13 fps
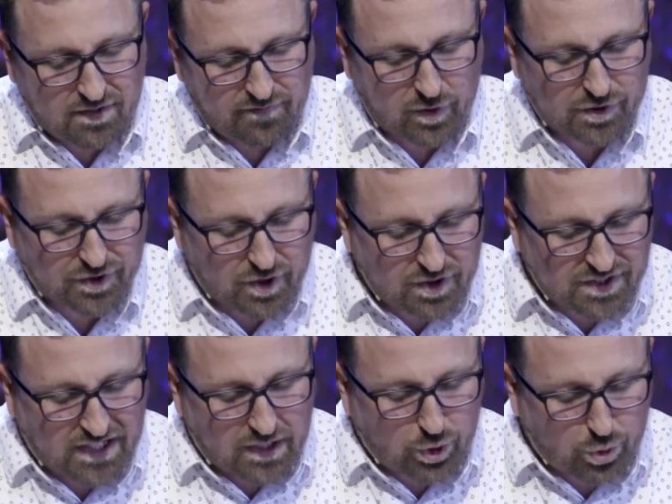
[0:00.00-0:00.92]
Verse
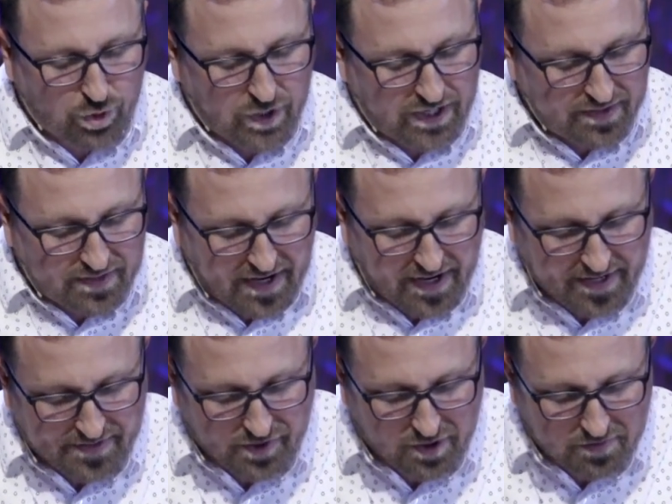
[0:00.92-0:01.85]
13, agreed, they
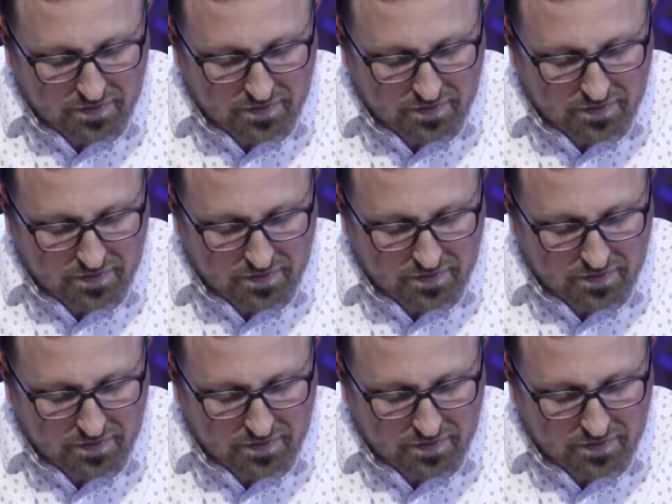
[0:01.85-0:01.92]
answered.